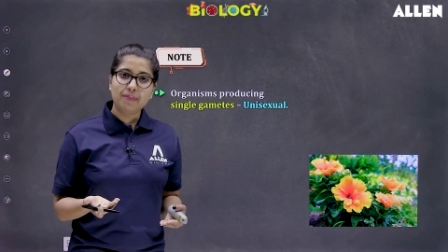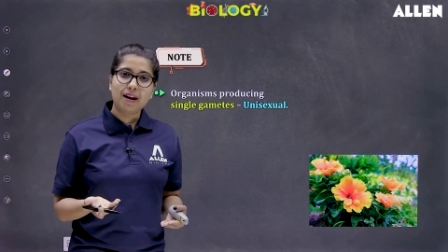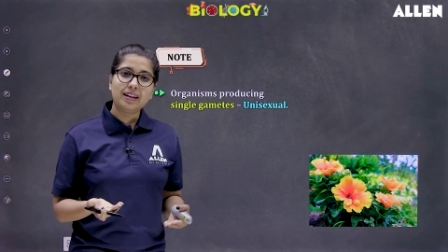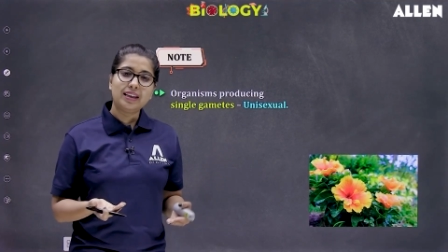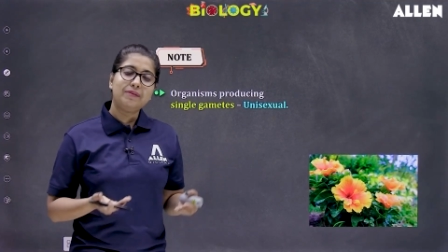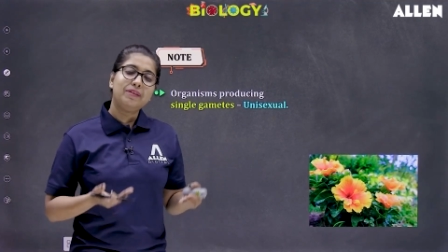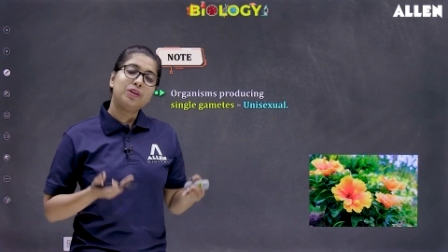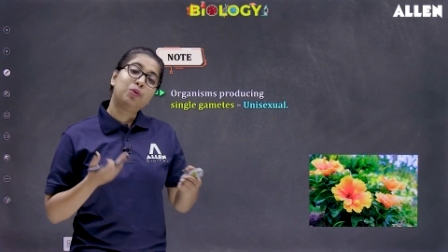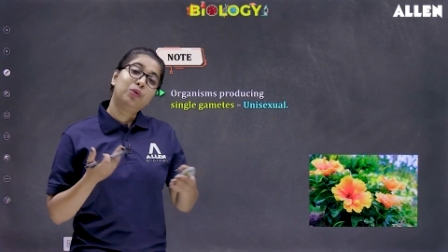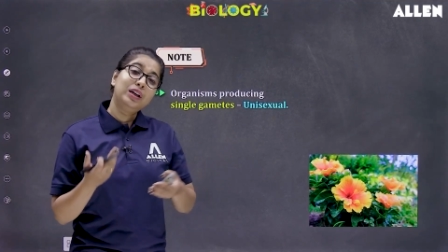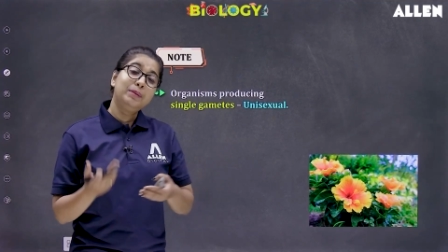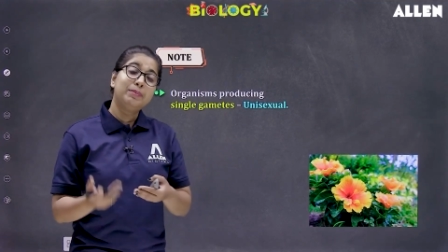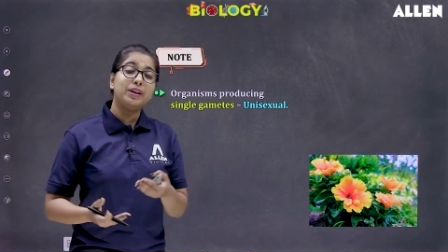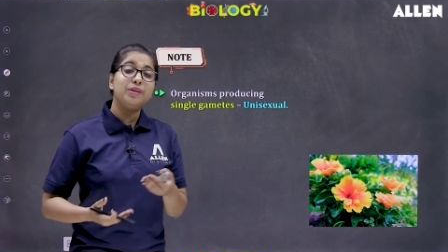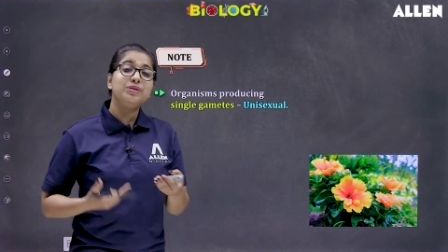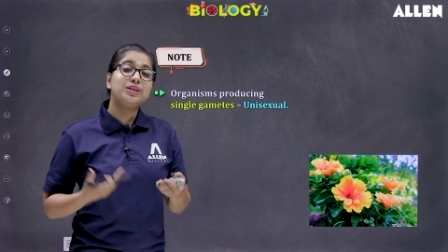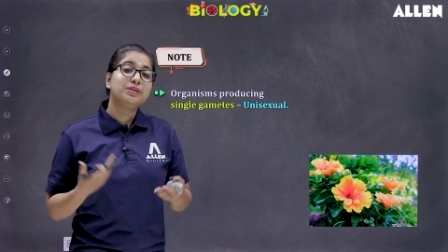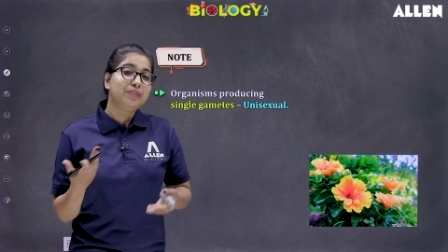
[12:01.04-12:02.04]
part, they will only
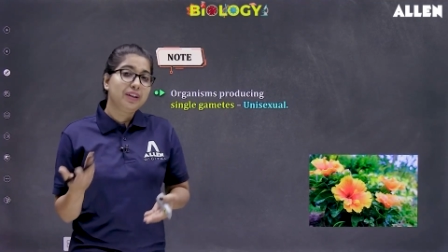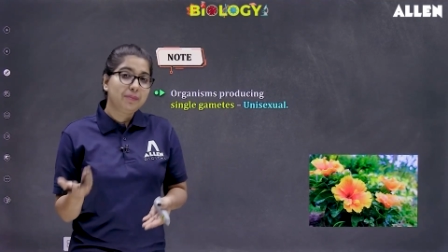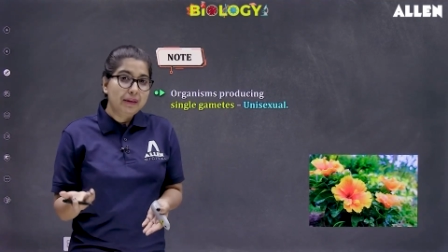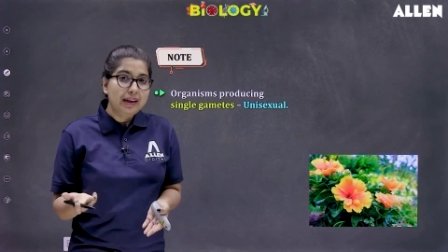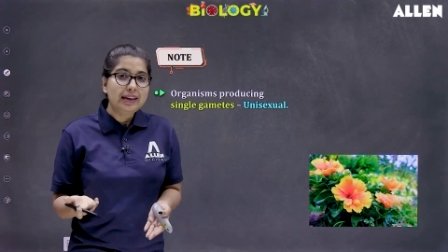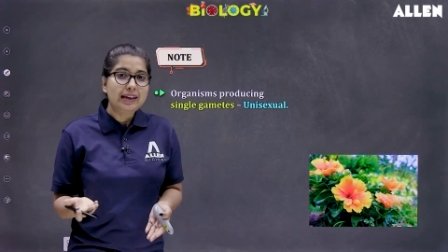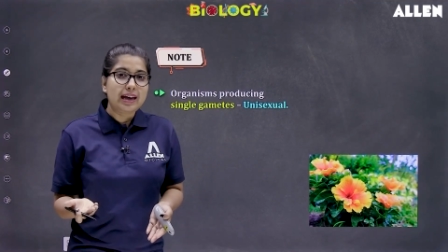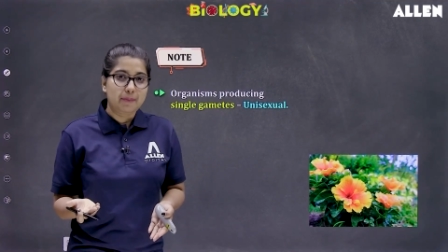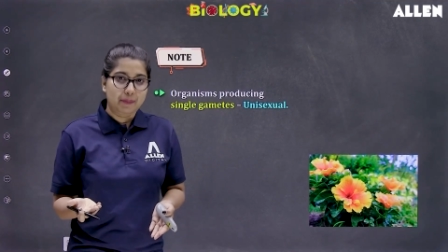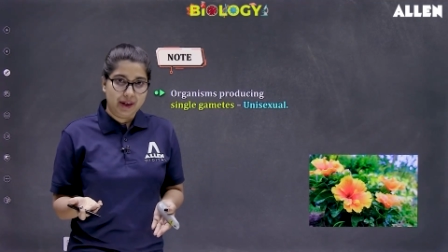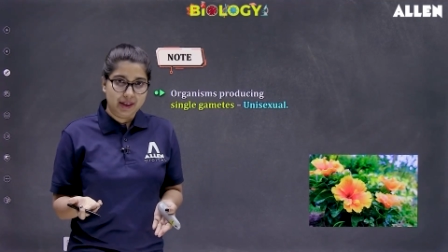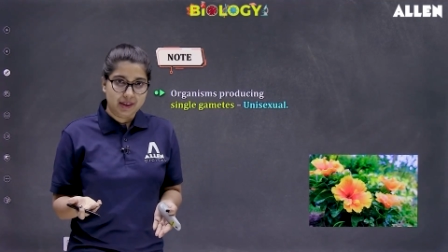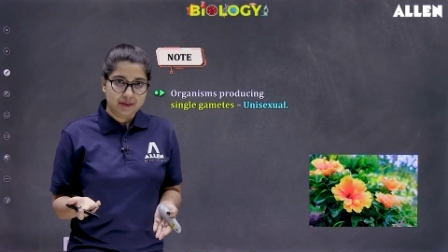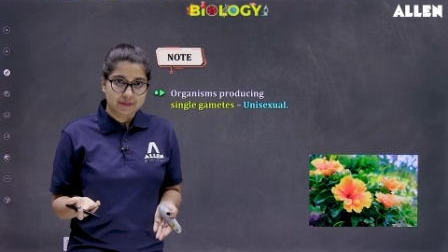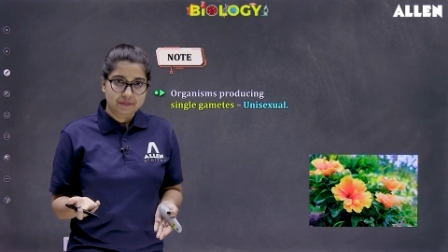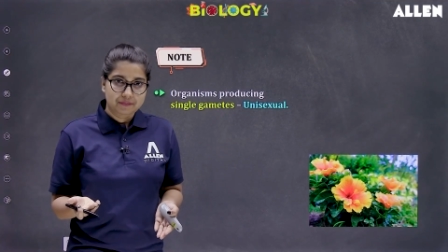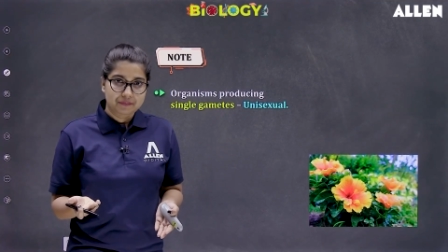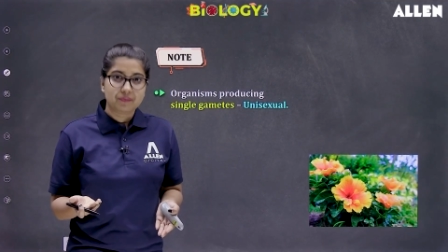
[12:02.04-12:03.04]
produce the female
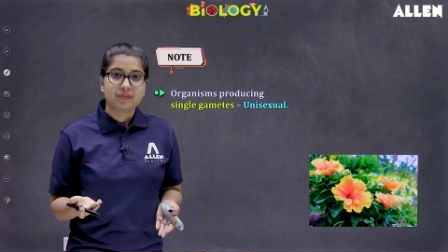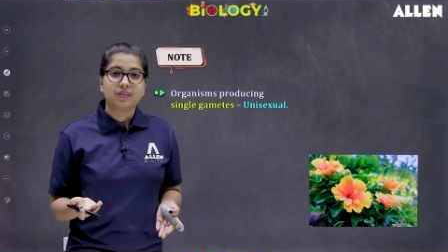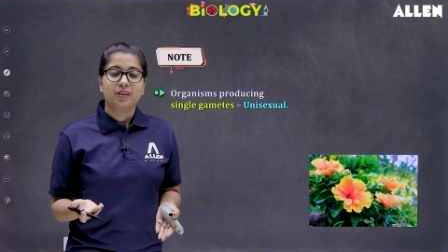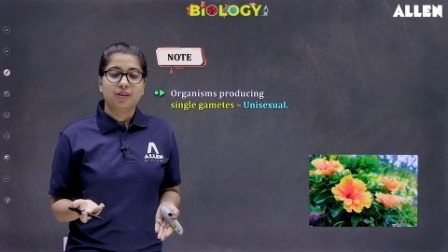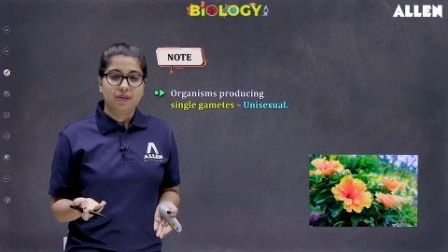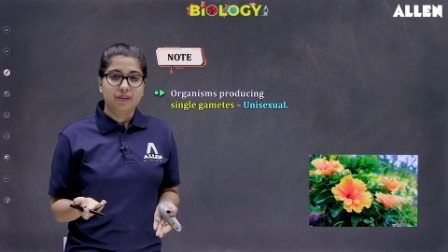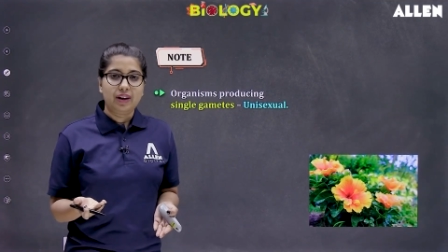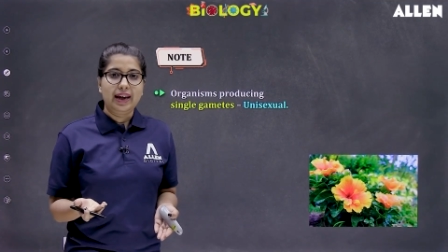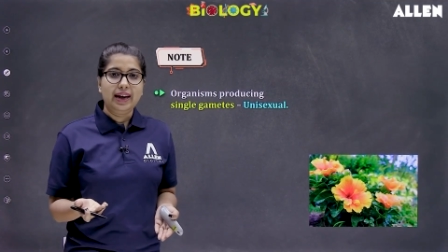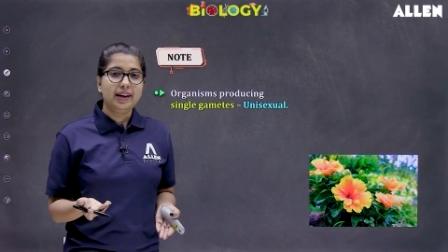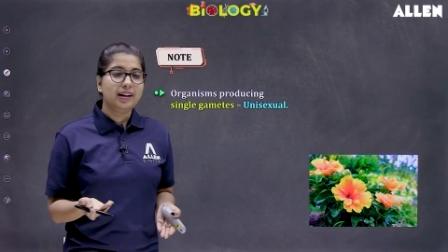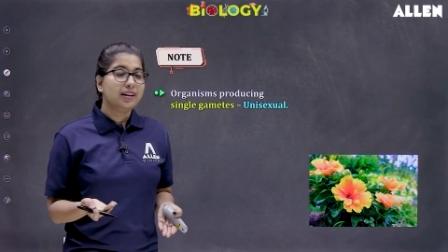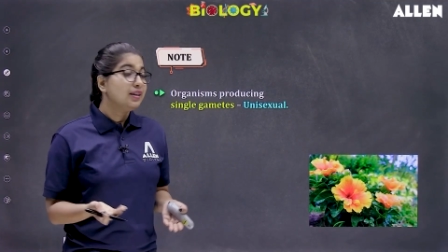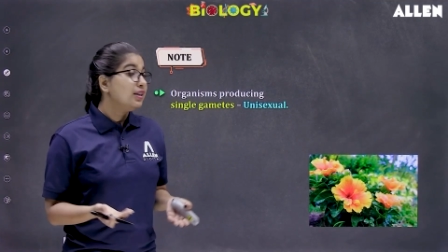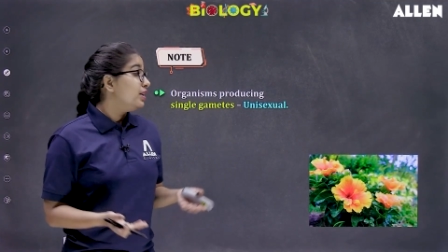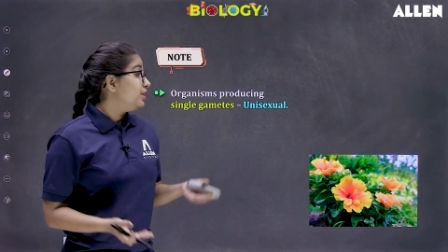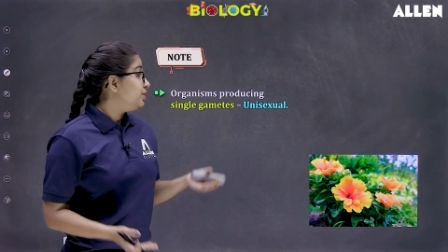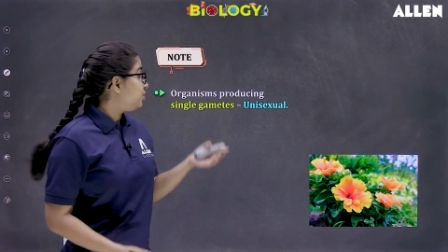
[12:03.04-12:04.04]
gamete. Right?
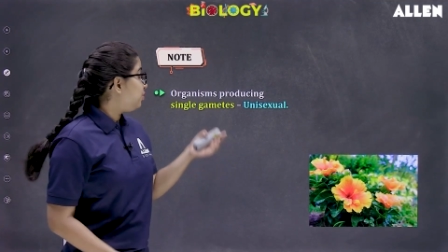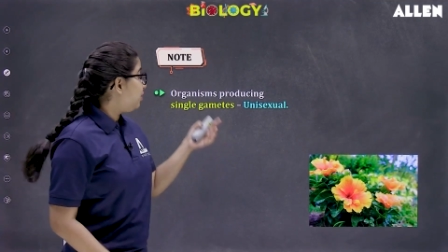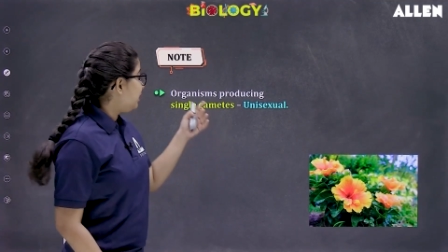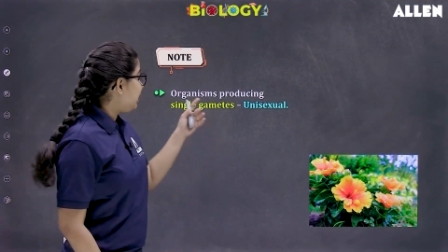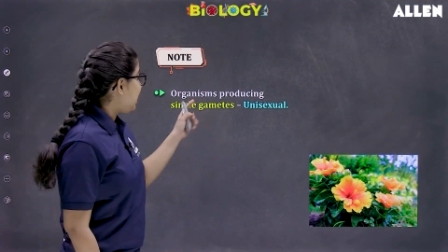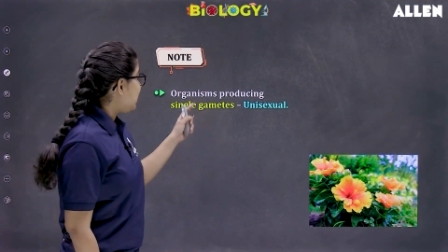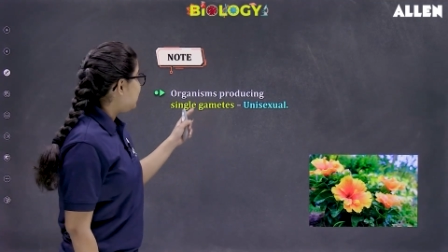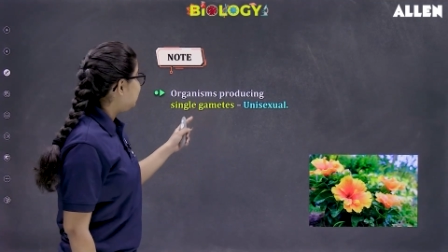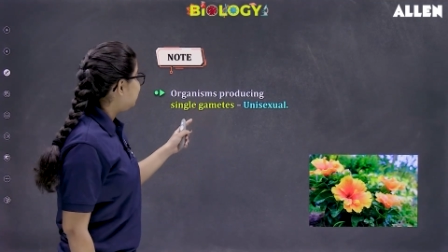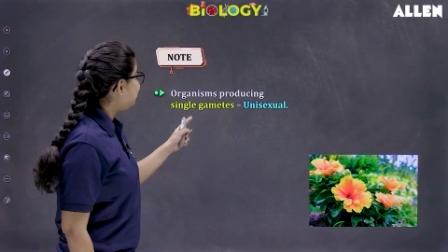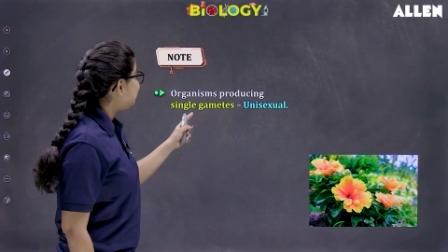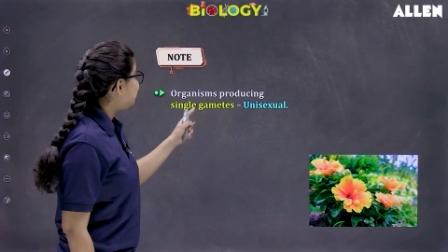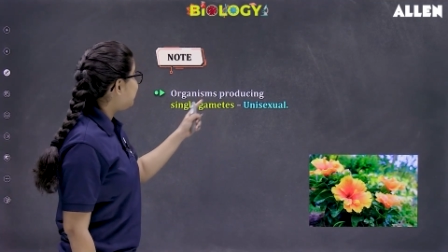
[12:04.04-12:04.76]
So, organisms